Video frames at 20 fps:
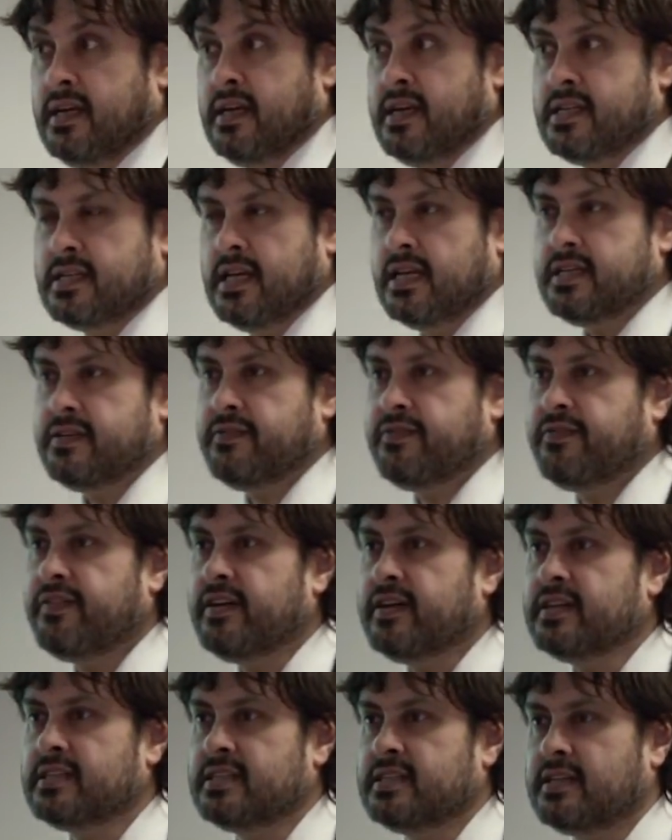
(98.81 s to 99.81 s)
So that's the
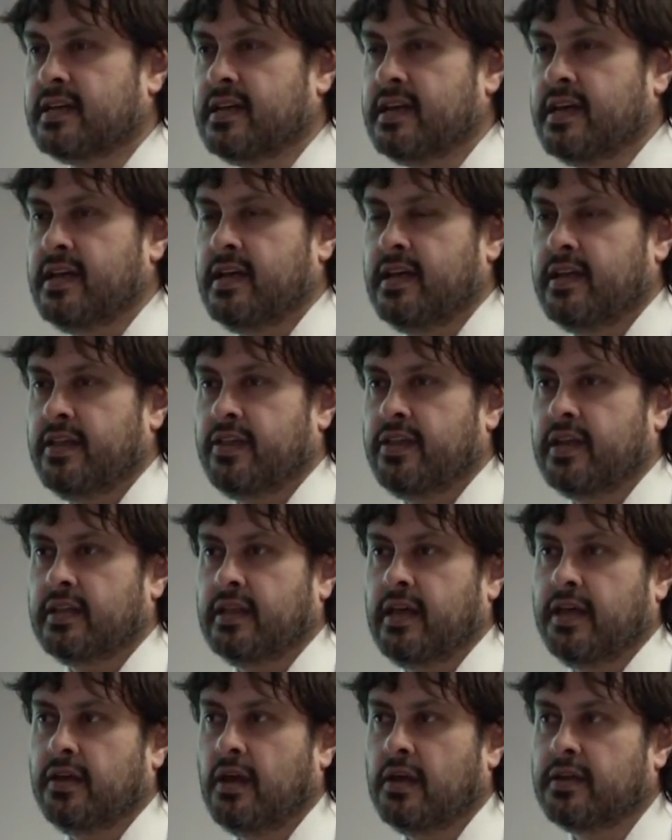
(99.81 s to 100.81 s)
first thing
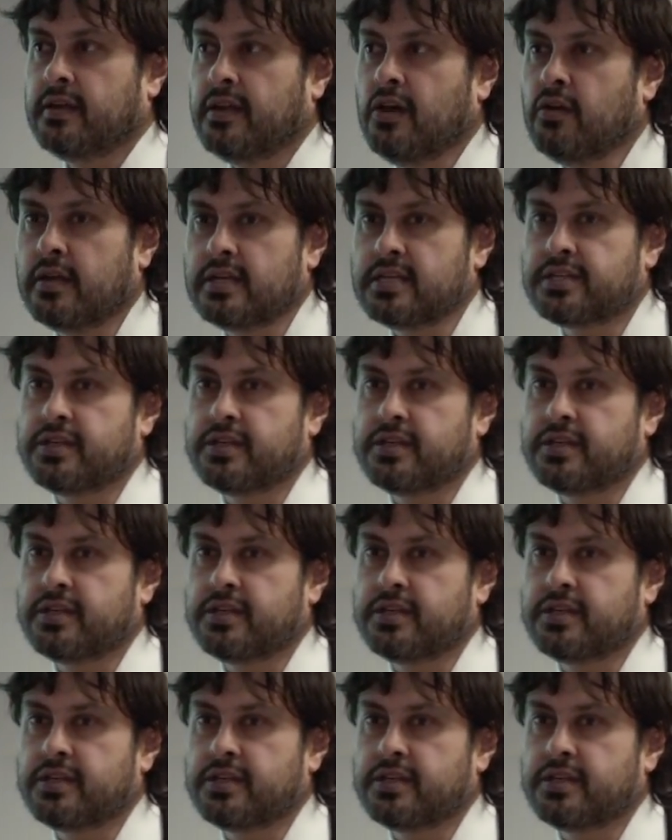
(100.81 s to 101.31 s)
that you're going to note is